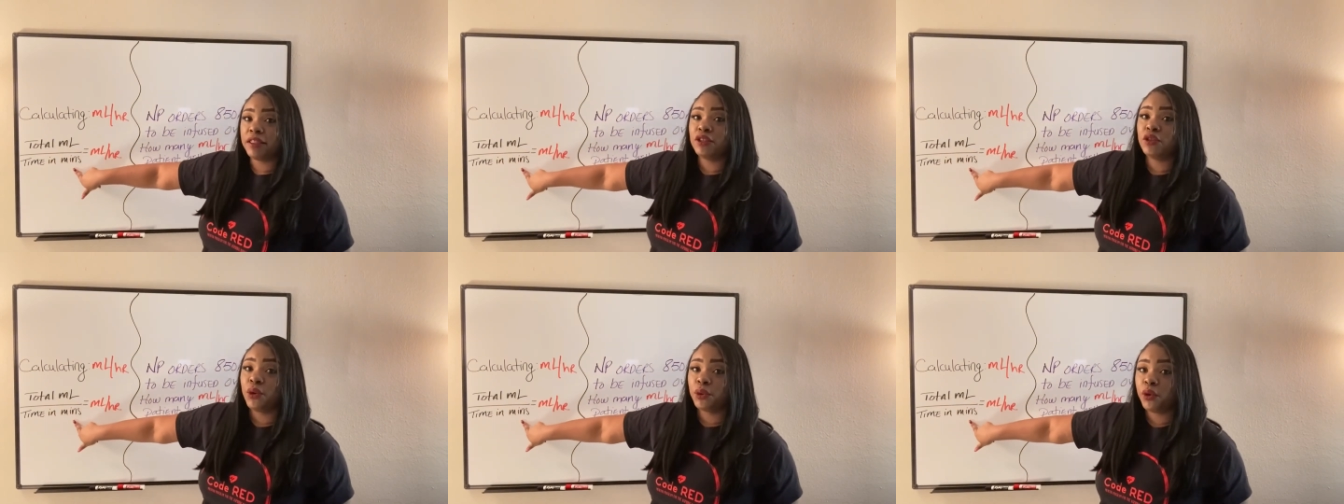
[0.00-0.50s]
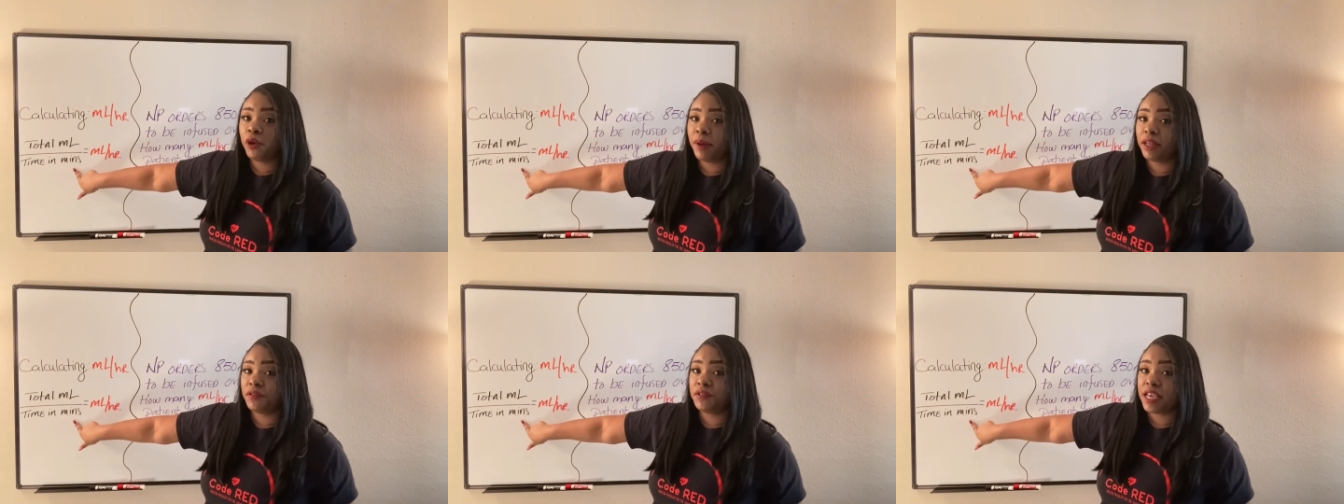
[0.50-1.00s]
the total
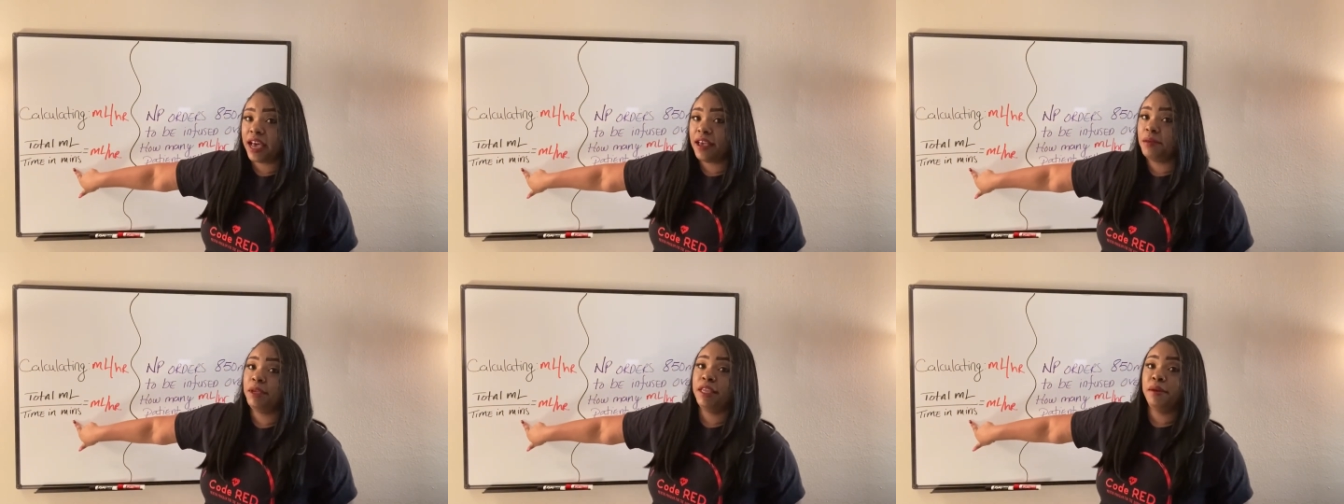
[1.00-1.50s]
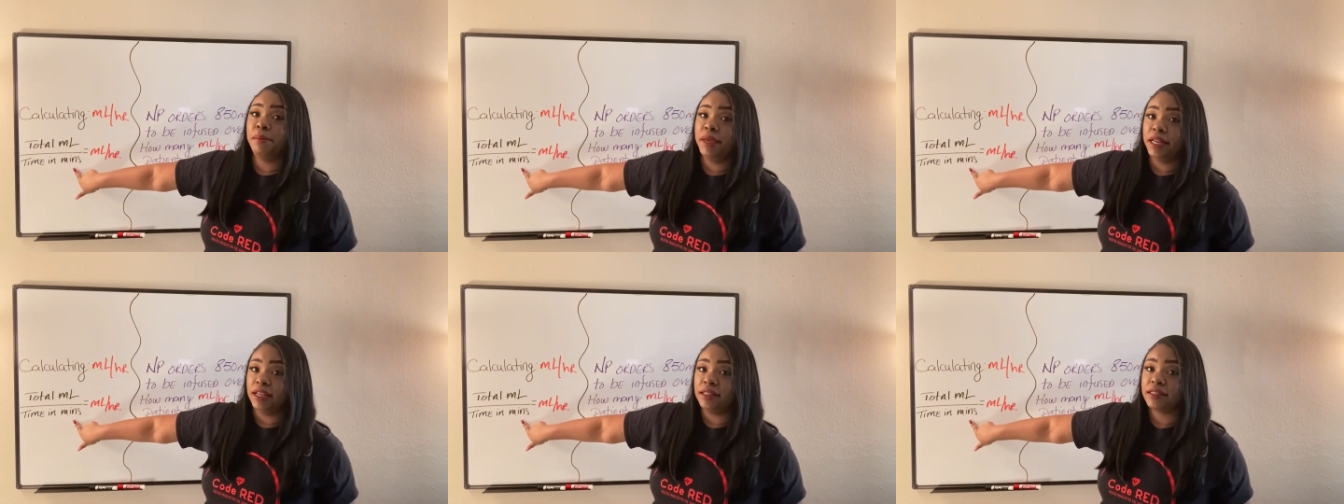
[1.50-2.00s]
amount of time in
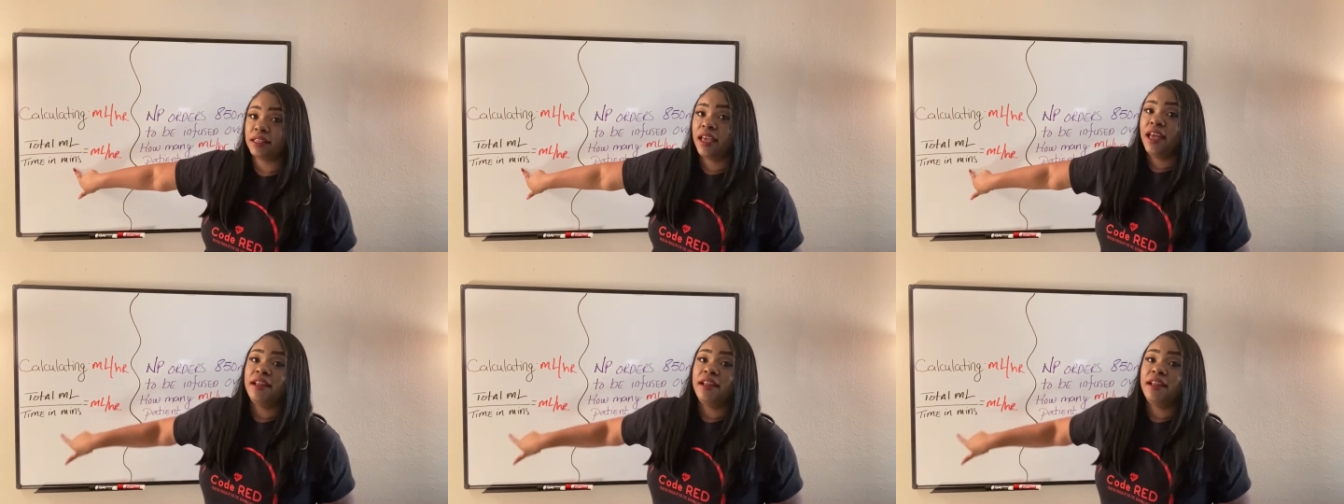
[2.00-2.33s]
minutes.